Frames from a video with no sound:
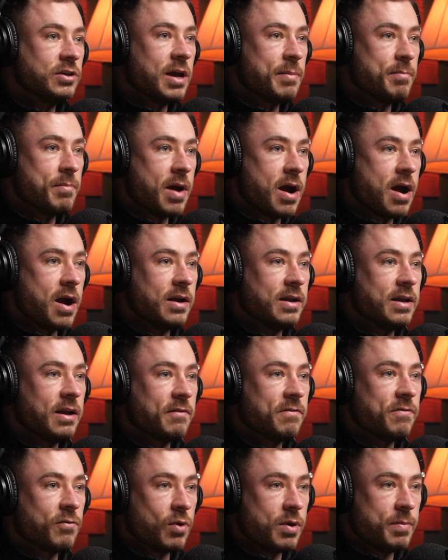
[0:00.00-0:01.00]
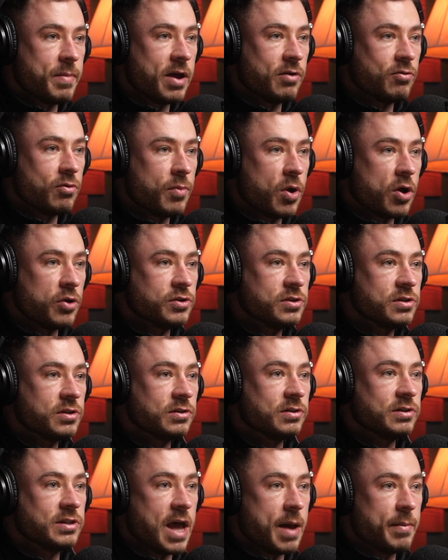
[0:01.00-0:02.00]
get married, get a 3-bedroom house
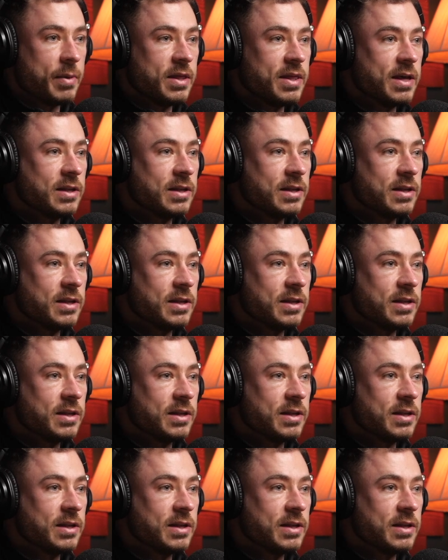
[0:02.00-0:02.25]
semi,